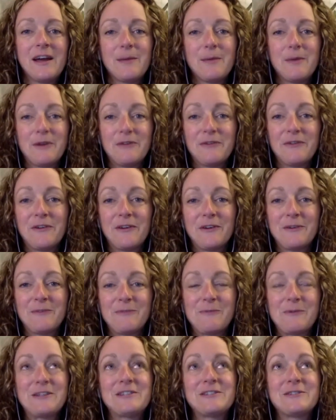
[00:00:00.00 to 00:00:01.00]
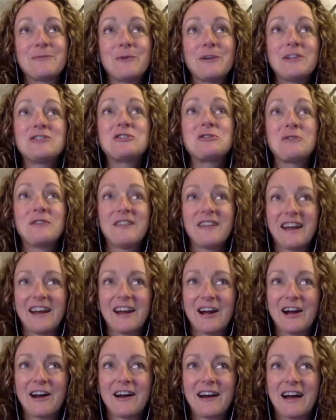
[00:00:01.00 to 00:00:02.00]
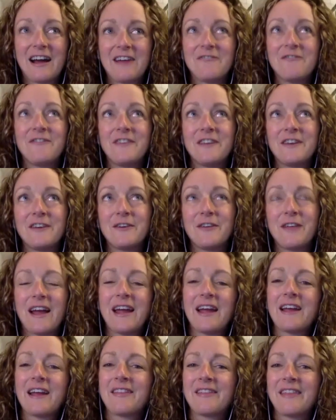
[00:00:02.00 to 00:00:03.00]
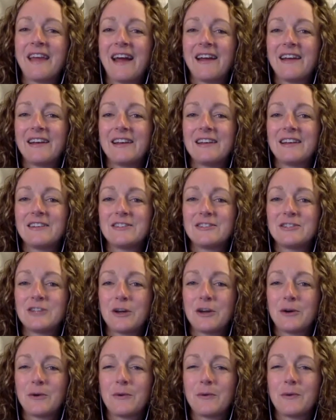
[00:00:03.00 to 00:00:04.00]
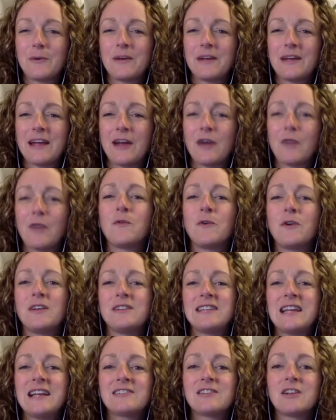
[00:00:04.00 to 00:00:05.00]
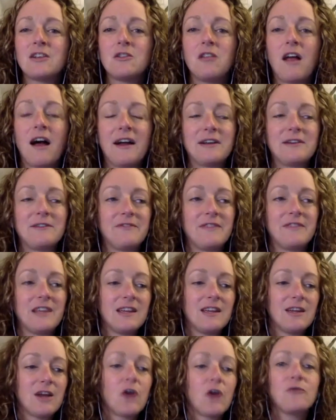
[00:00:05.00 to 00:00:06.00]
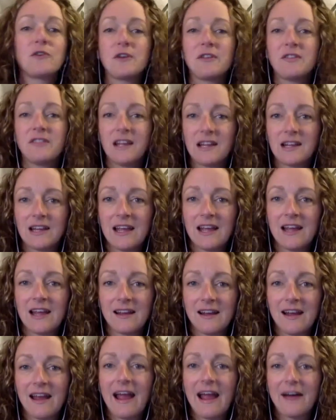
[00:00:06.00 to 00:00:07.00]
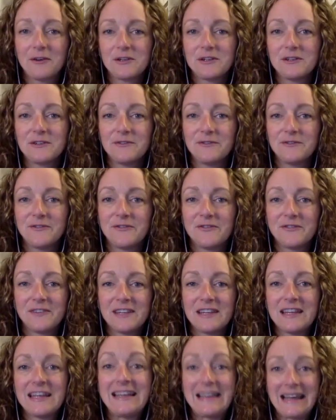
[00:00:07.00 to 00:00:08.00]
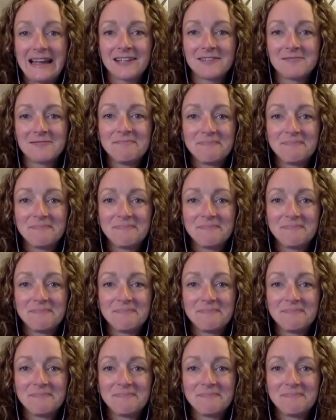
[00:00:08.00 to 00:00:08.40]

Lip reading: But for once you're there, I feel like that is so helpful. It takes a lot of the overthinking out of eating.